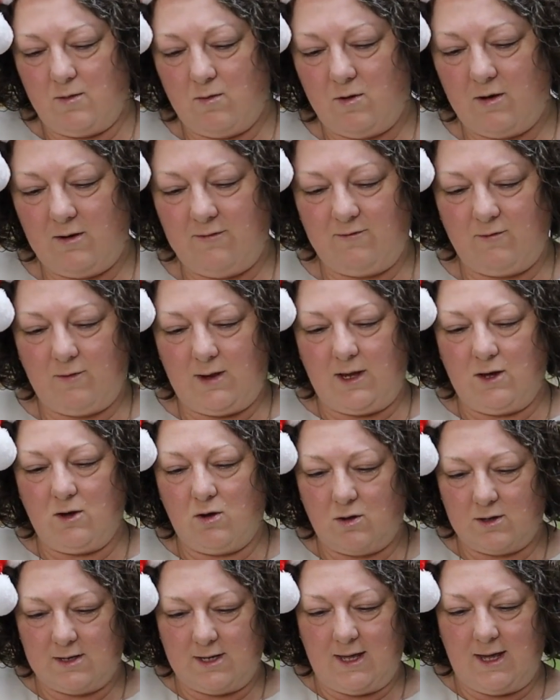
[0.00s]
What have we
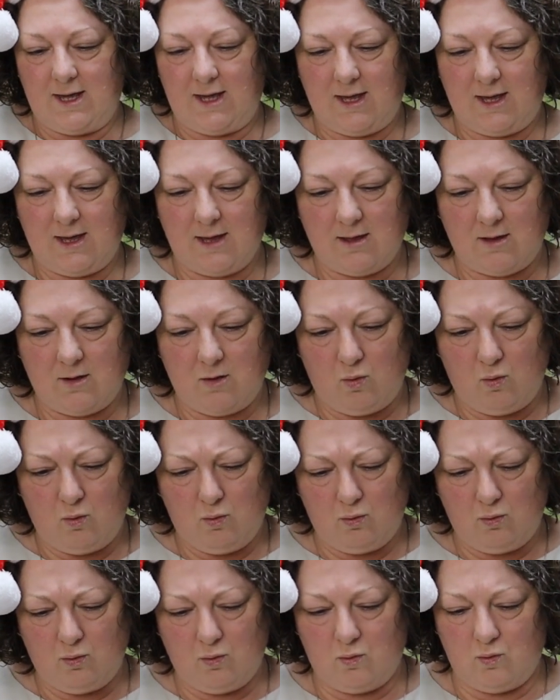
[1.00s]
got here?
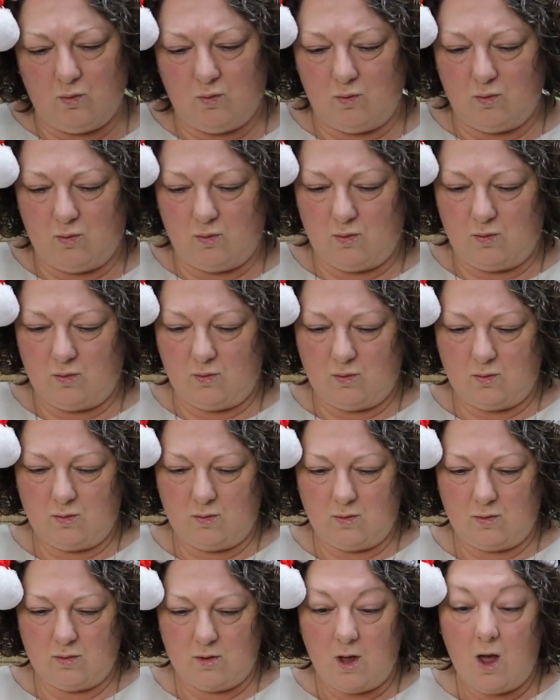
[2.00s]
Ooh.
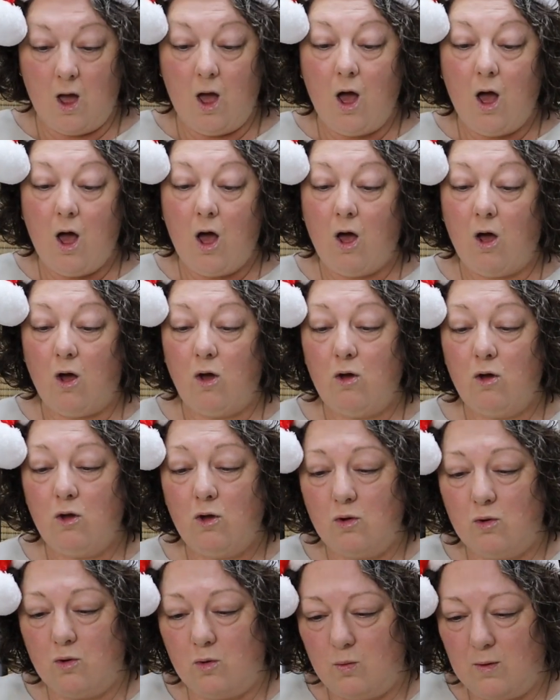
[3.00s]

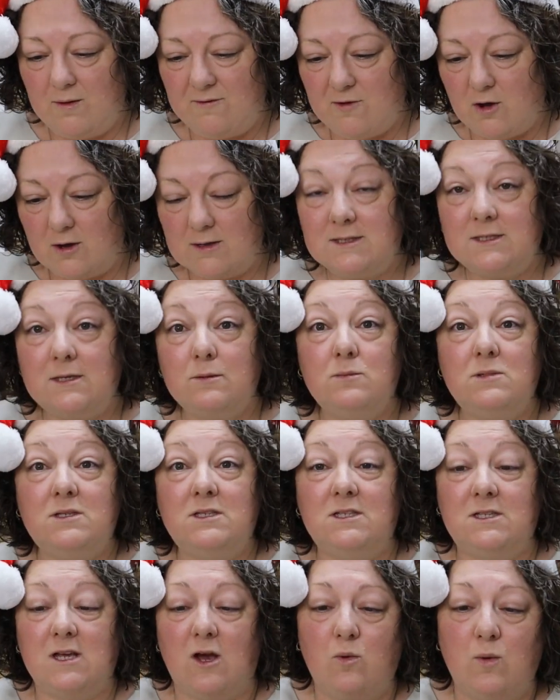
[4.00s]
Oh, we've got some
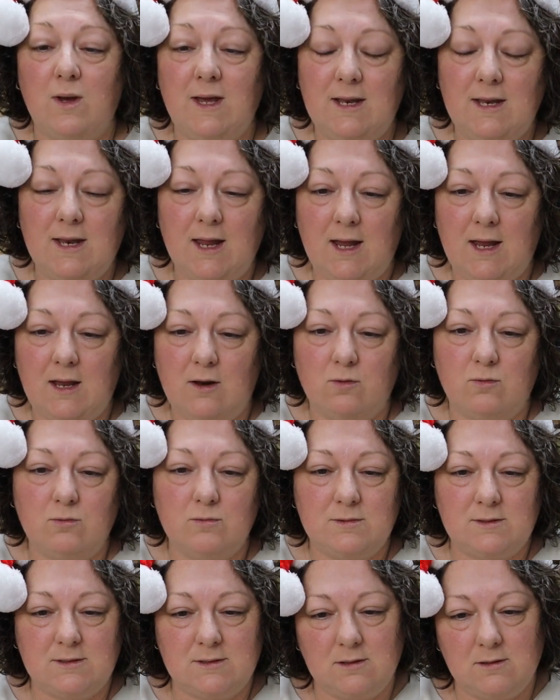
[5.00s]
sewing
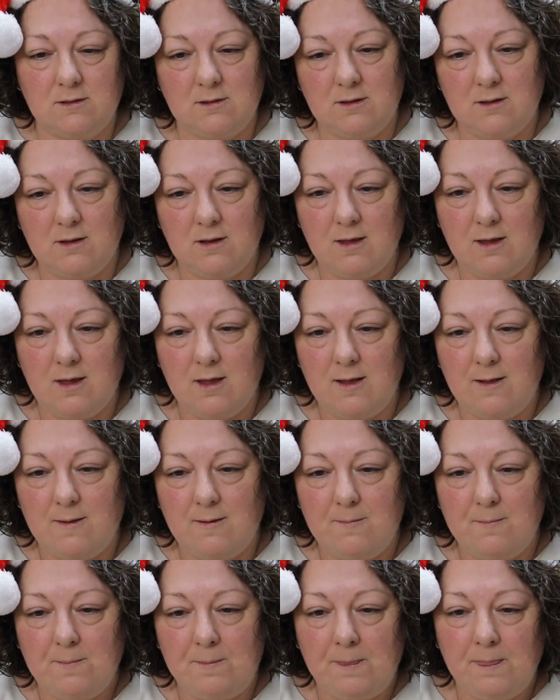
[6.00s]
needles.
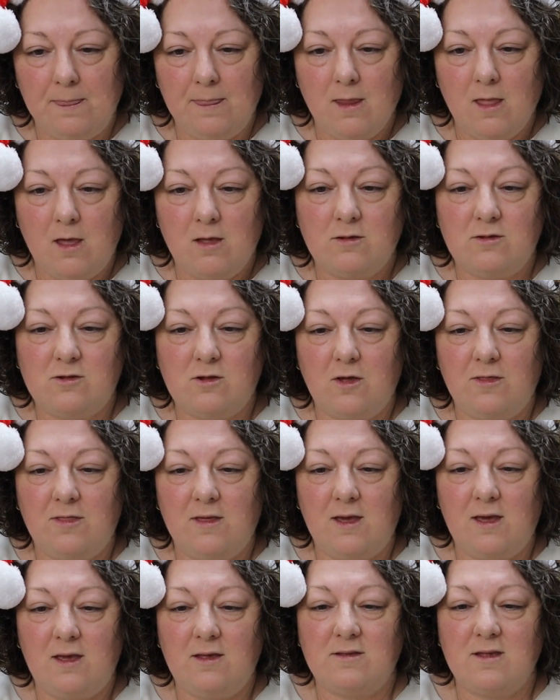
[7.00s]
So
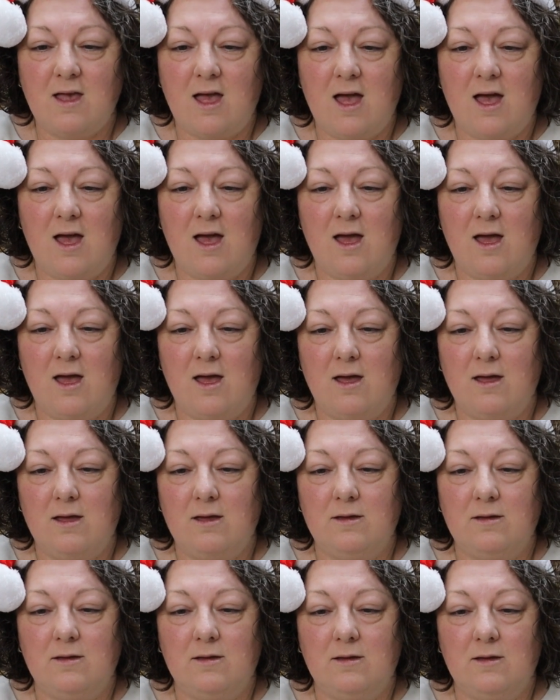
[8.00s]
these
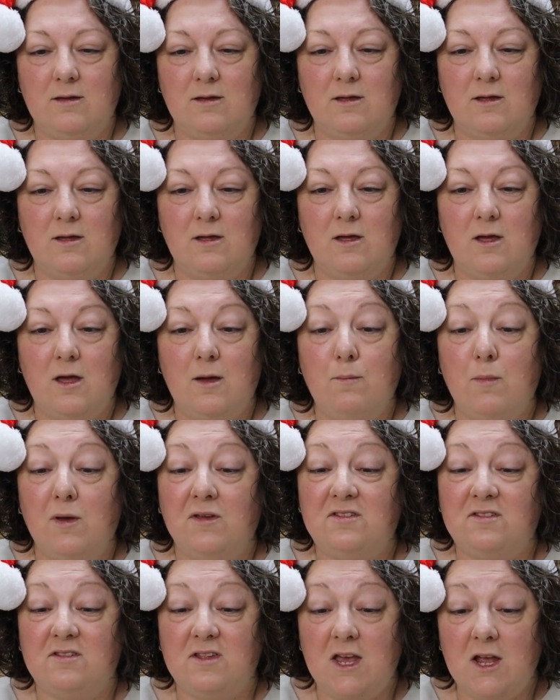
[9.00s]
are
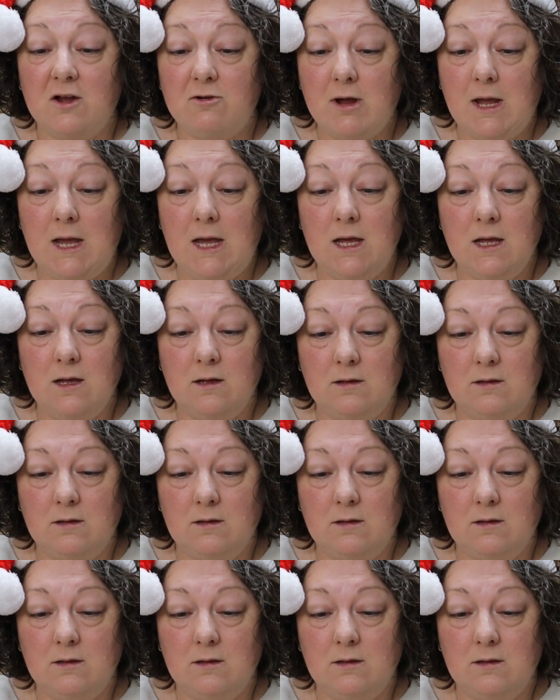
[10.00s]
Mercery